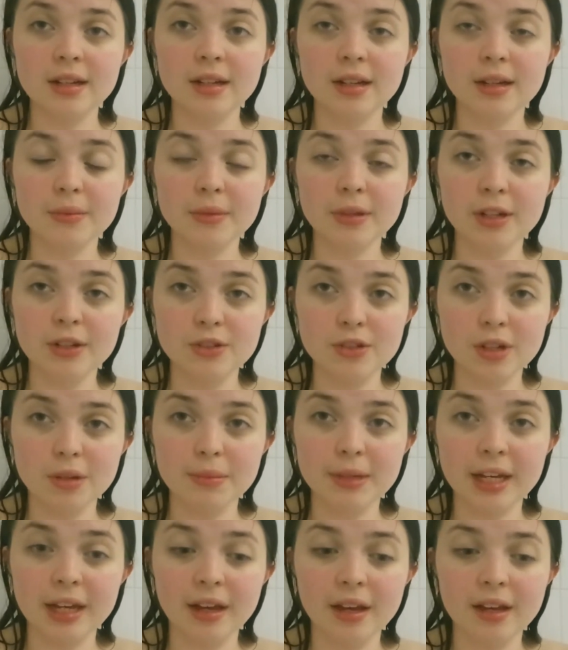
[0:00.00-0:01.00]
I'm gonna dry
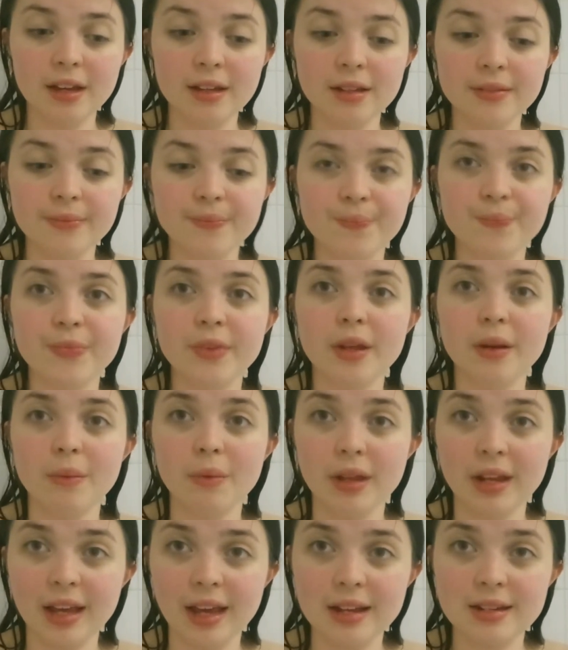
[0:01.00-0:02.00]
my hair and
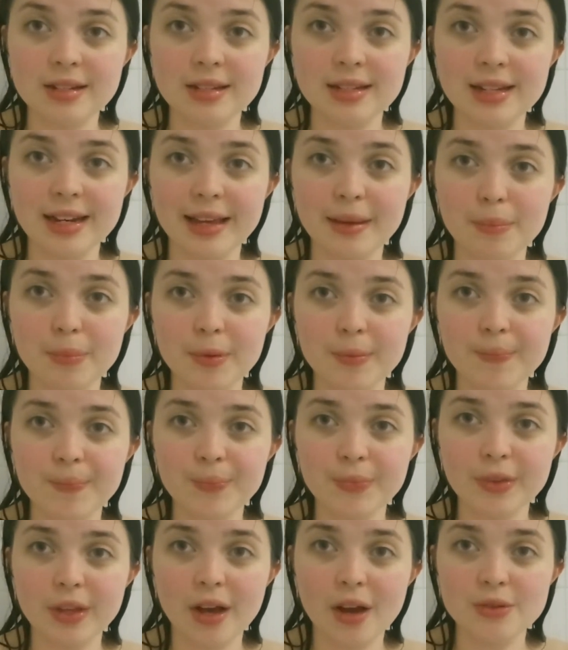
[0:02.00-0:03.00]
I'm gonna get to sleep.
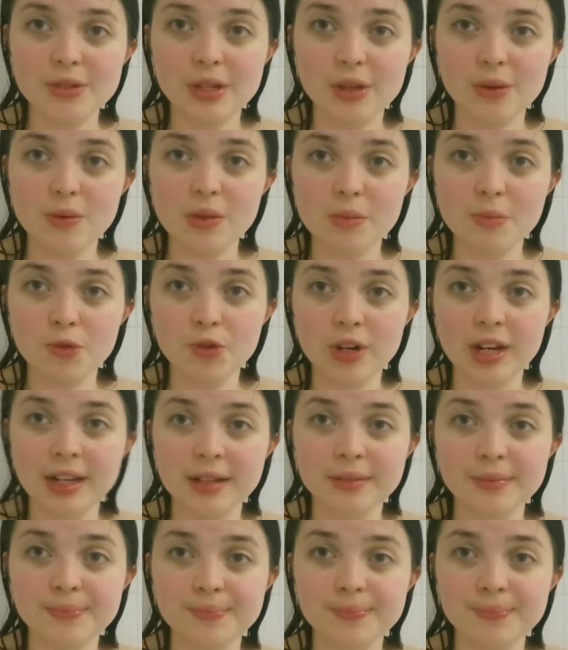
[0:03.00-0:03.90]
I'll see you in the morning.